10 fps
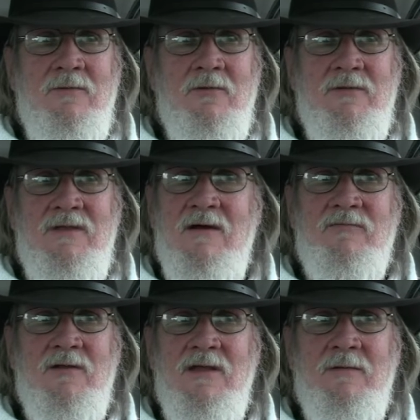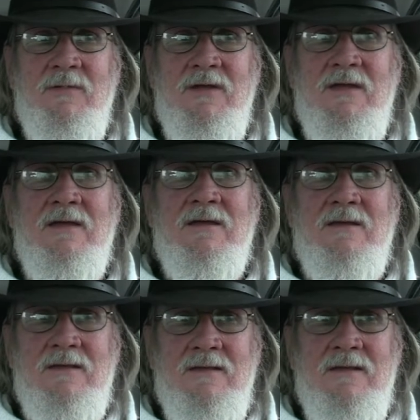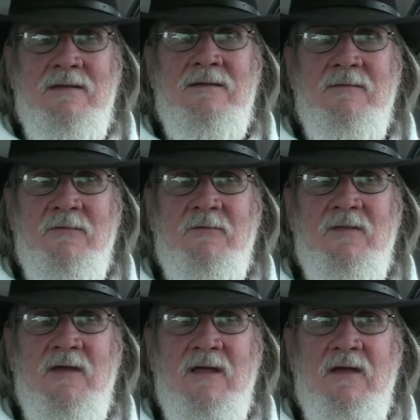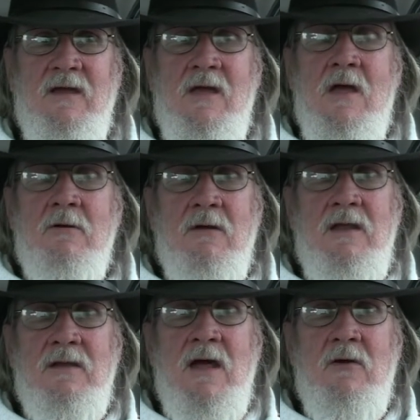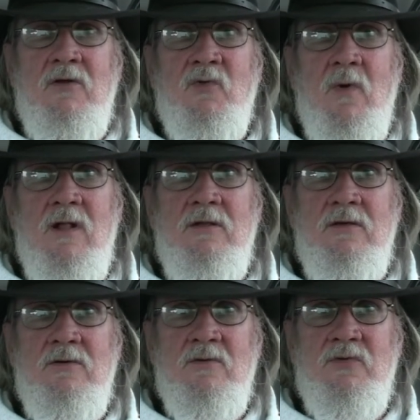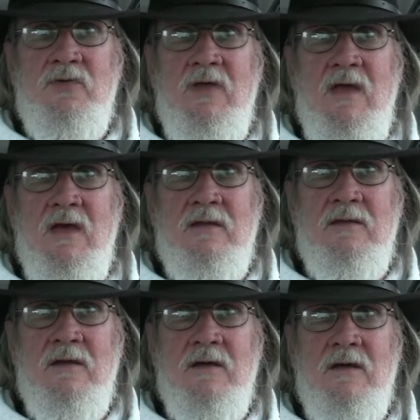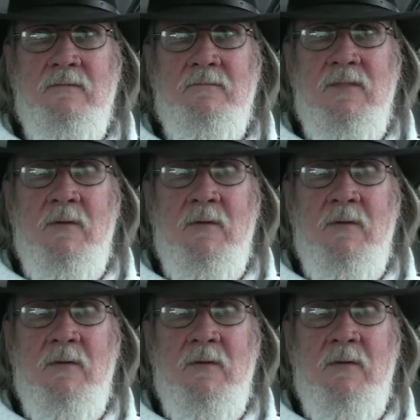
it would definitely be a different thing right now it's well used and um,